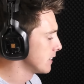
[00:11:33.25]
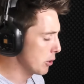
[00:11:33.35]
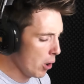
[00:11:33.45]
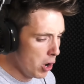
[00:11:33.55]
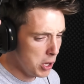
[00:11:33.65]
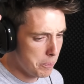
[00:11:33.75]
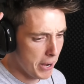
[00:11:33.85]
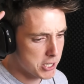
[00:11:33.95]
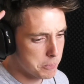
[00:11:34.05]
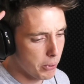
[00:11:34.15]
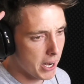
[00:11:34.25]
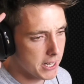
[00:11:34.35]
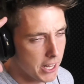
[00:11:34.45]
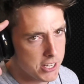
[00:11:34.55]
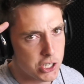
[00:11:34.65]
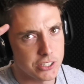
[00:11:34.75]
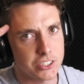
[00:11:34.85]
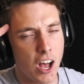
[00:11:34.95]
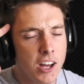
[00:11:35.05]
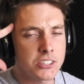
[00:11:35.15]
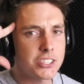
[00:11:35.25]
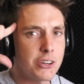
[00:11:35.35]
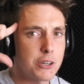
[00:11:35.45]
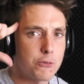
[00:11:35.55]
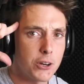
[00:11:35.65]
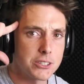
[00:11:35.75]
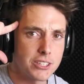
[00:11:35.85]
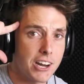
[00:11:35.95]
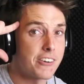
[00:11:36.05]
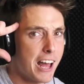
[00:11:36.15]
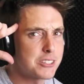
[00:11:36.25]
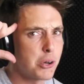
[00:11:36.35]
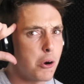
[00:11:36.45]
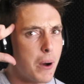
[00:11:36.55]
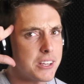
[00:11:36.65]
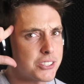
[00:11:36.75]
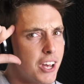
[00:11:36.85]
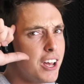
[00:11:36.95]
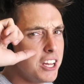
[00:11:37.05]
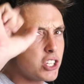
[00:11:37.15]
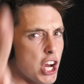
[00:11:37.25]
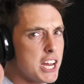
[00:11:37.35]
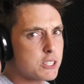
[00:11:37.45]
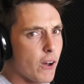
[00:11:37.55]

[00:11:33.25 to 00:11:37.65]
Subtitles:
You're all a bunch of bloody legends. I'll see all you fellas later, and as always, cheers,